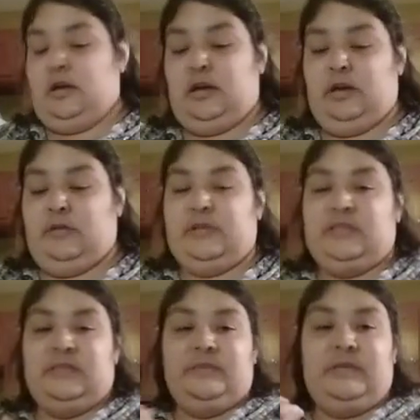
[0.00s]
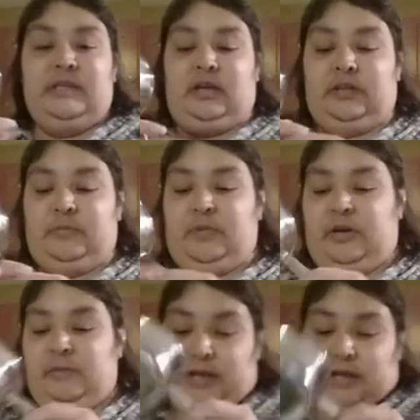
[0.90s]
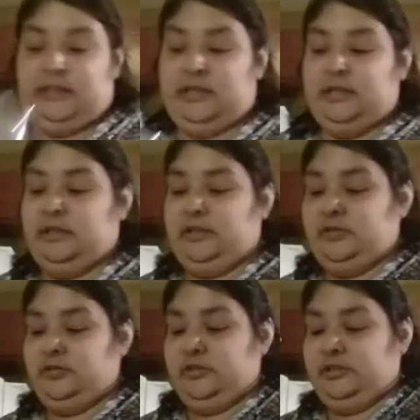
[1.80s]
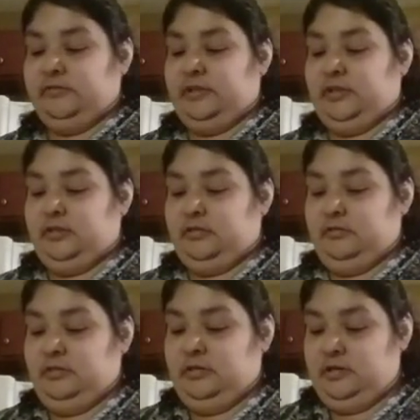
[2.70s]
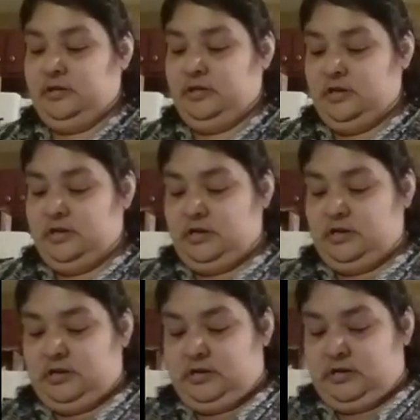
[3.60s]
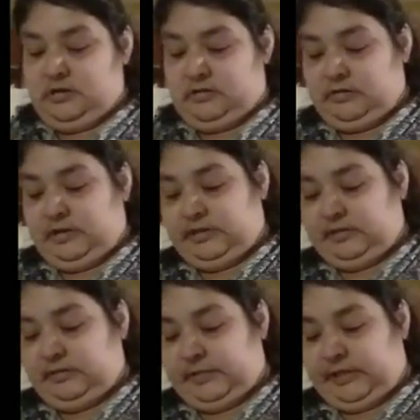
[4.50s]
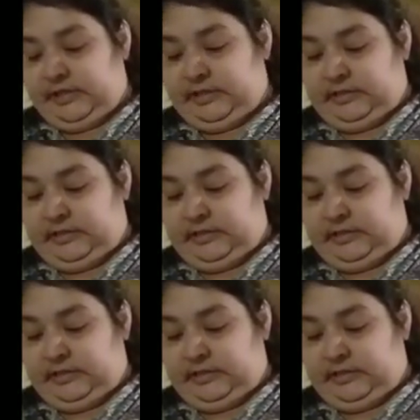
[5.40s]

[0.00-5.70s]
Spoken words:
recipe on the bottom like I did in yesterday's video. Okay, so I'm gonna get